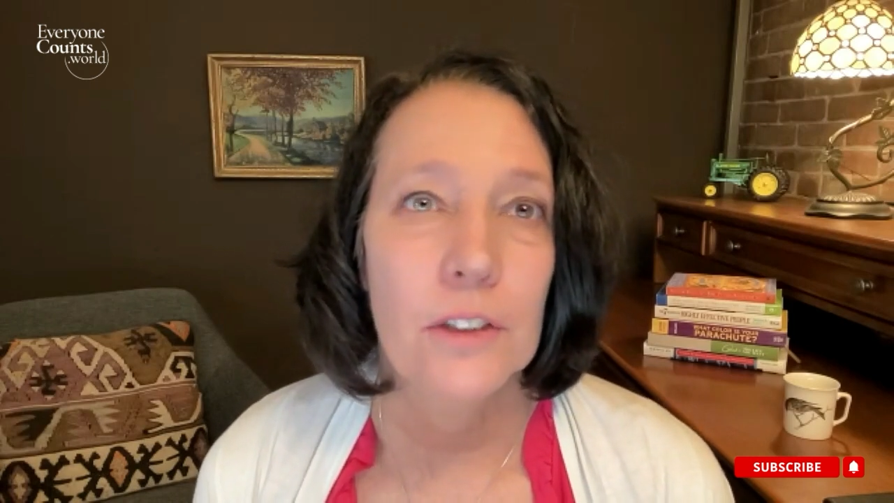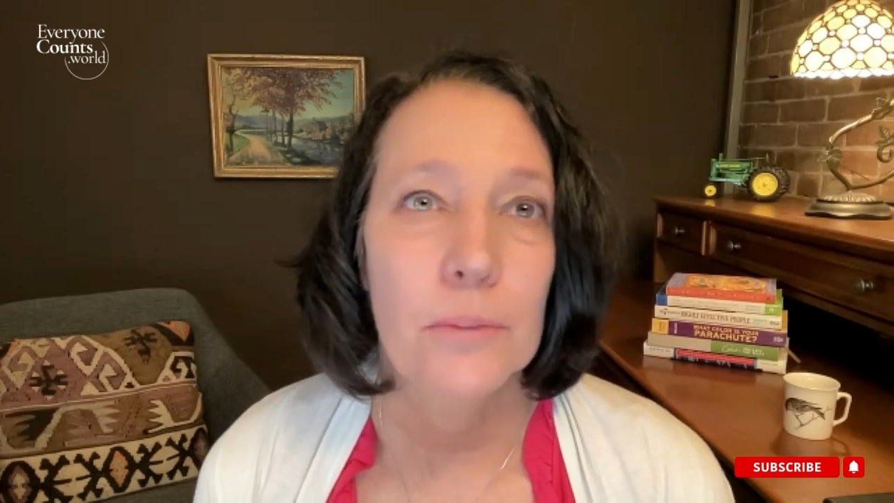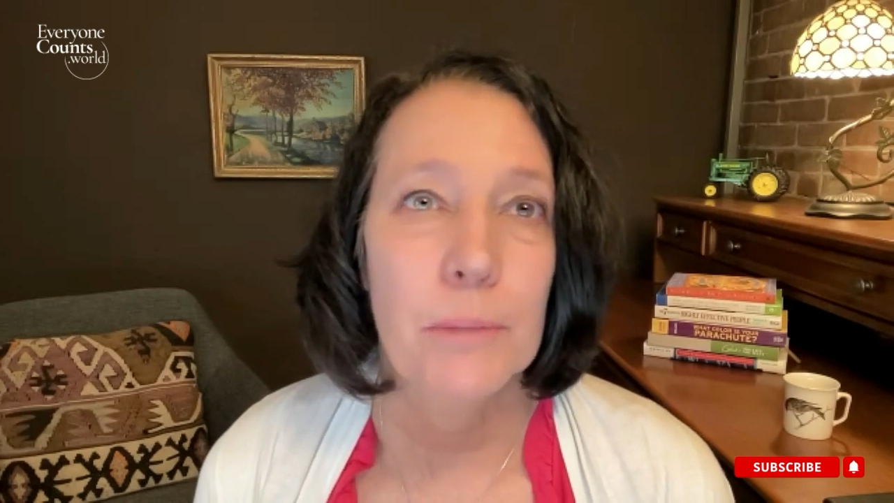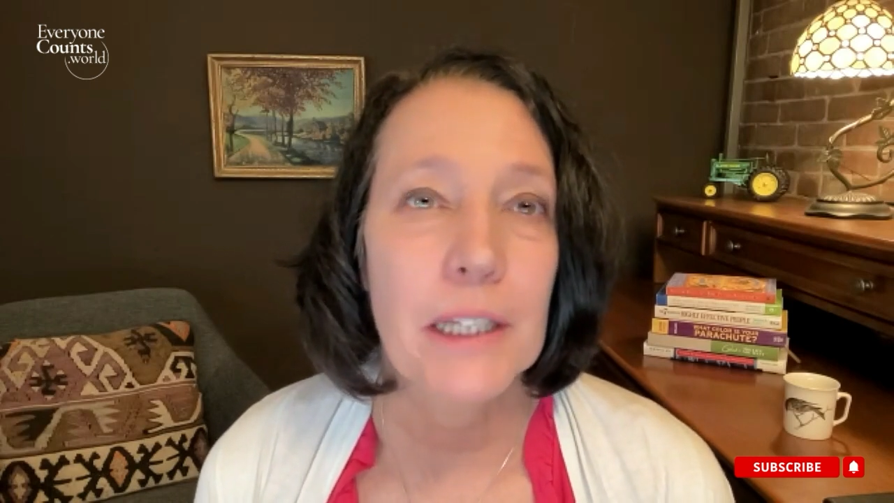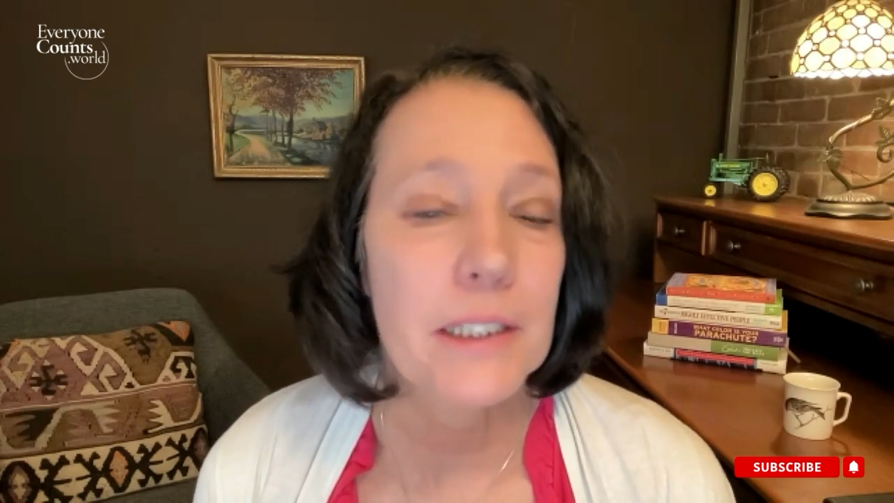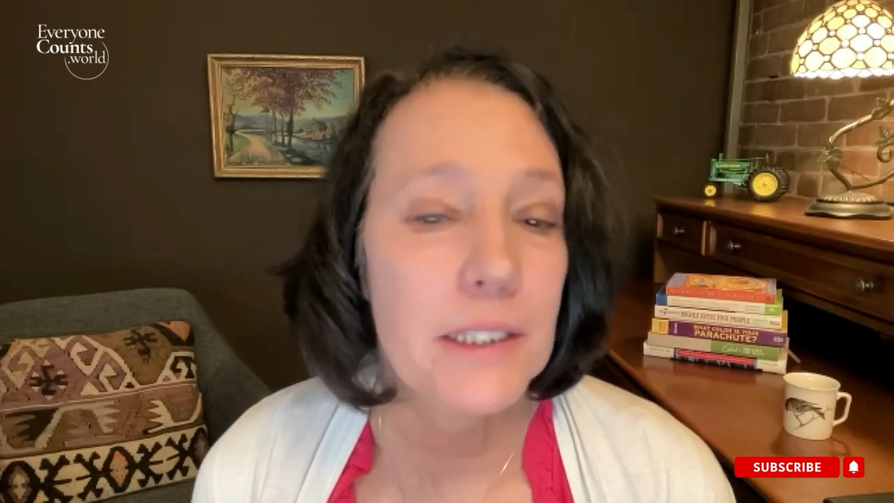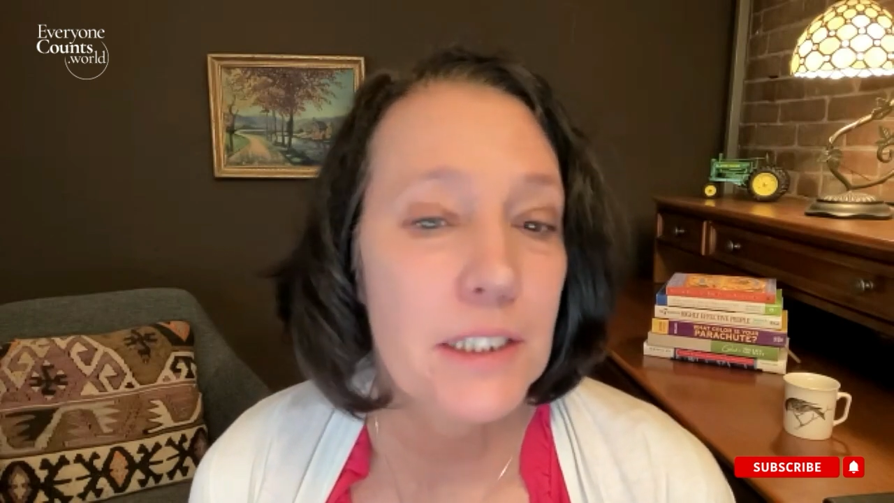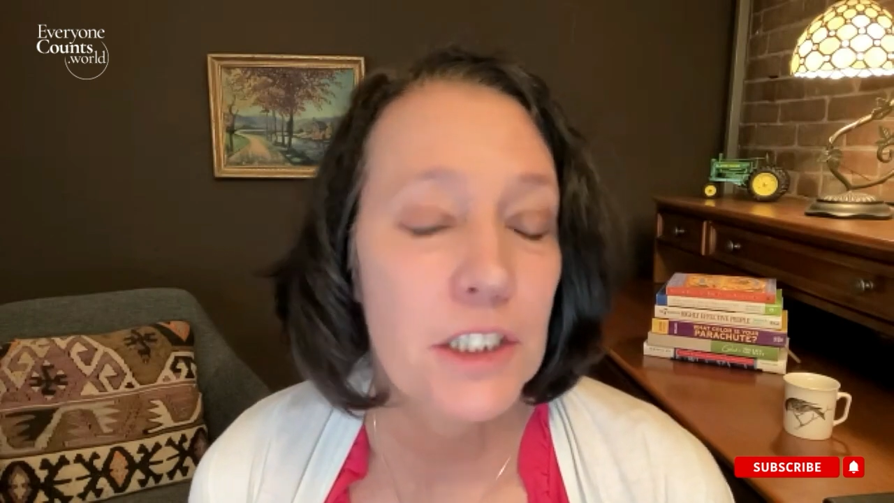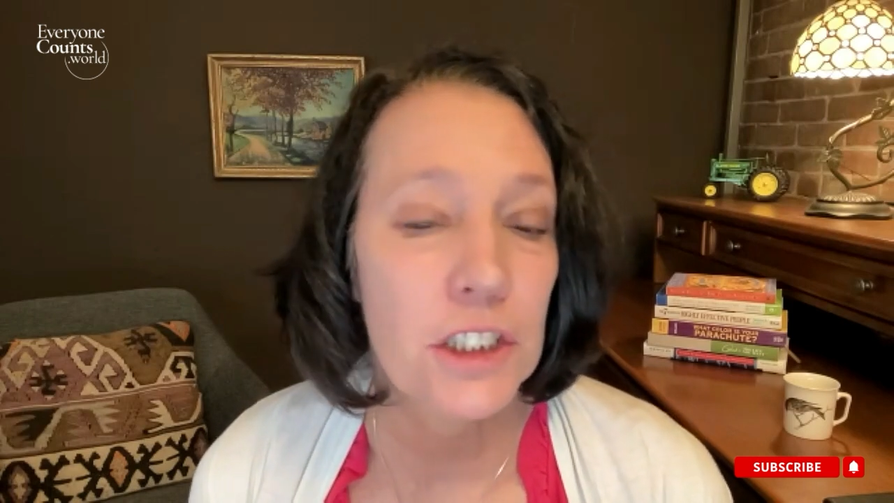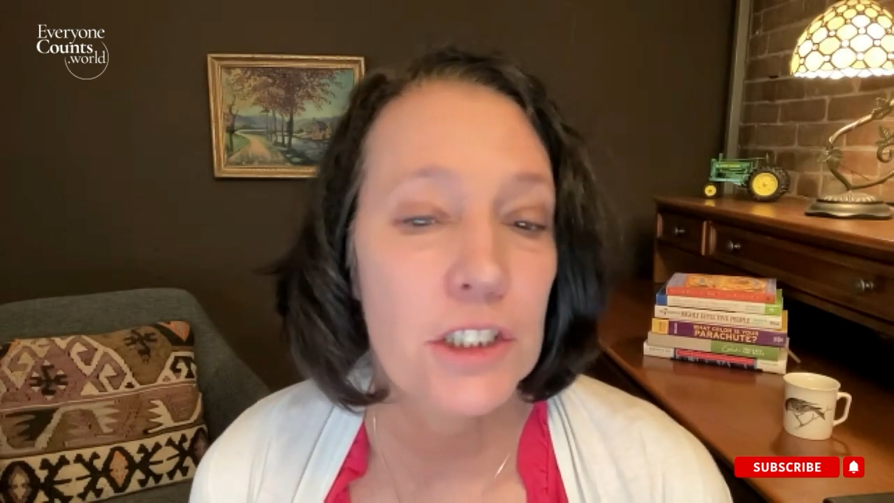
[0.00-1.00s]
make these
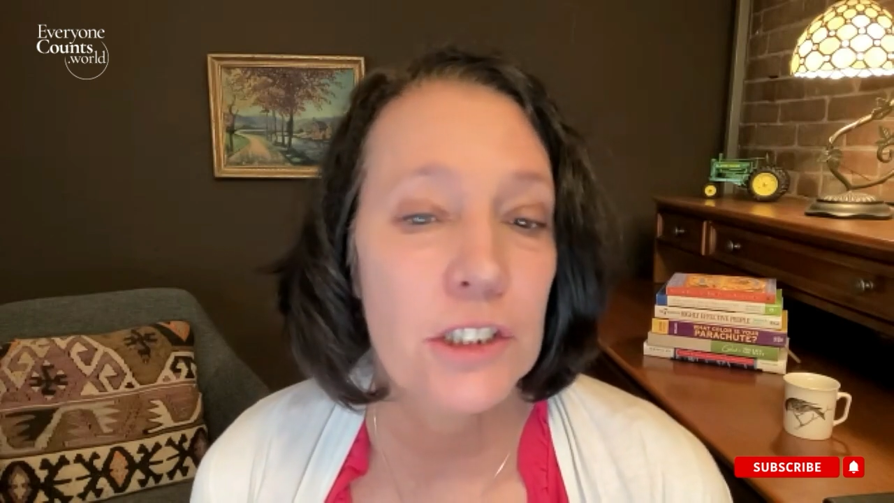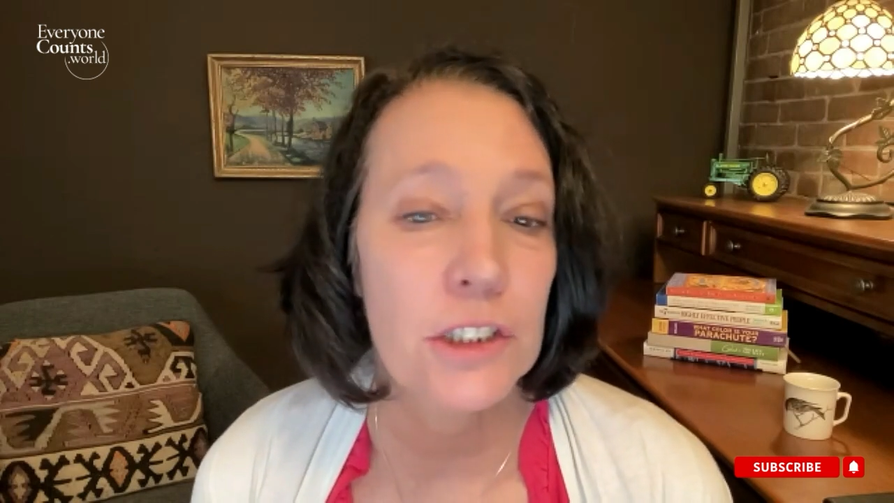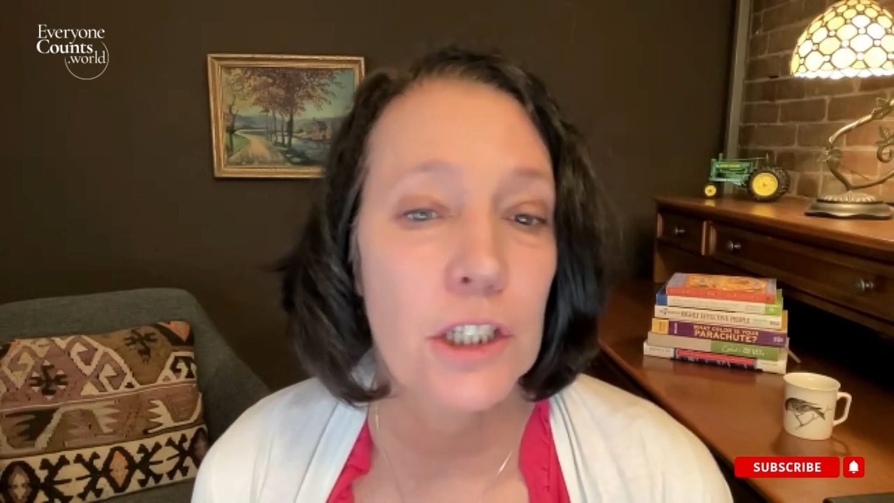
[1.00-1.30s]
decisions